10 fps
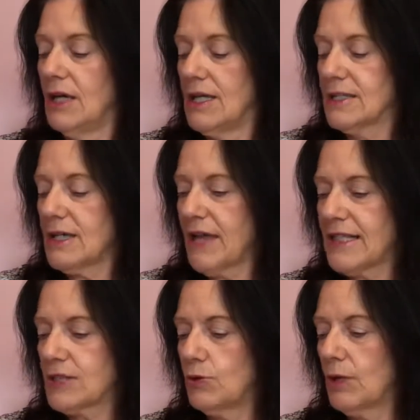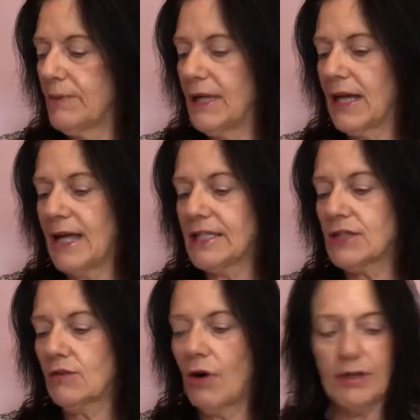So that's all a bit
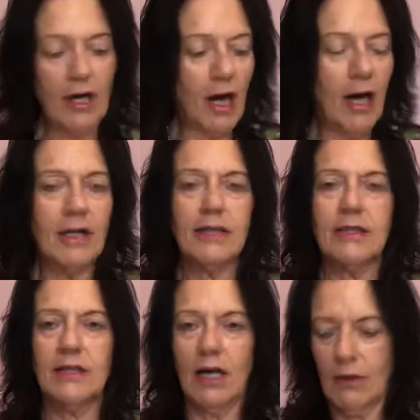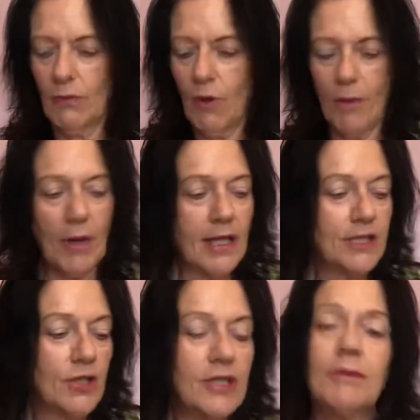later on, and what I'm going to
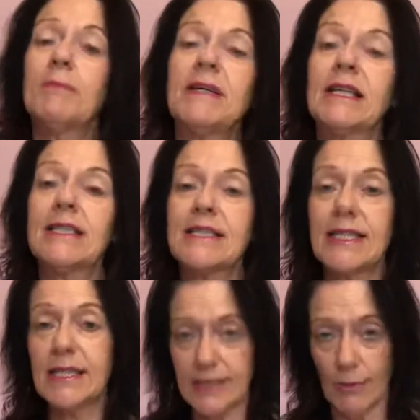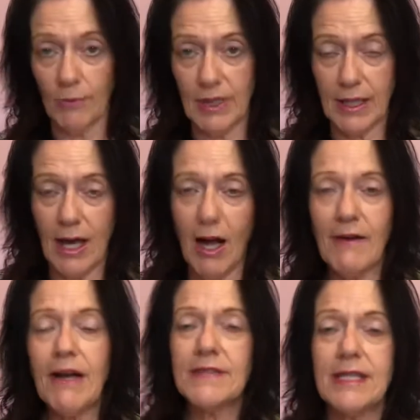do is I'm going to be consistent with it. I
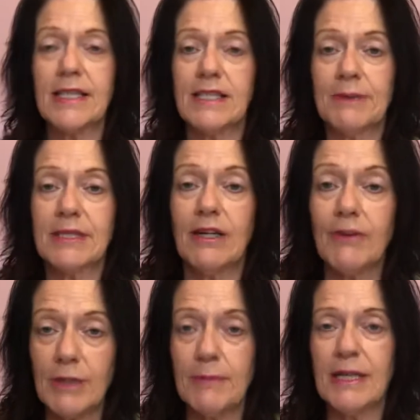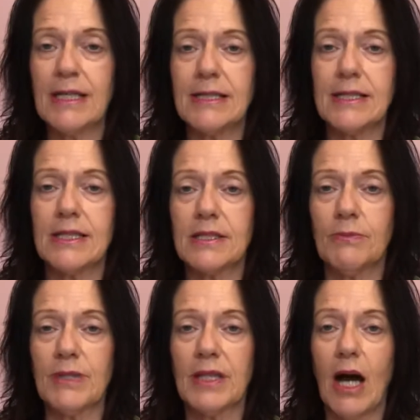have said to myself, I'm going to be consistent
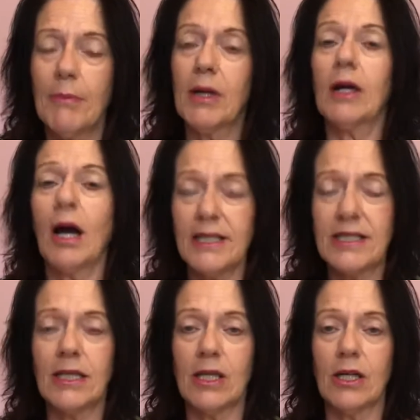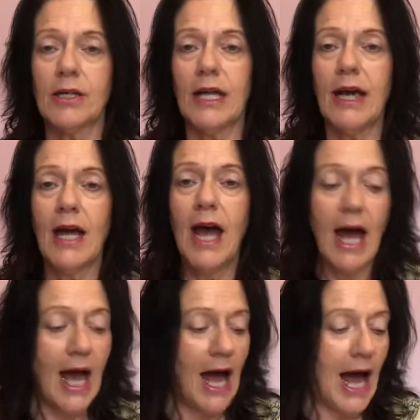with it. I'm going to learn it,
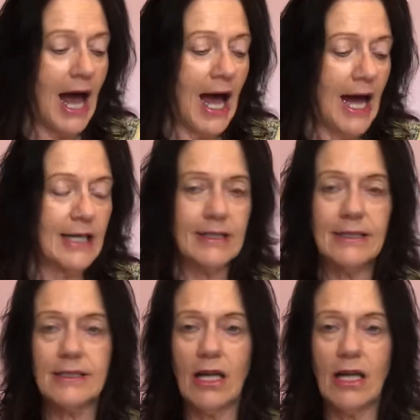and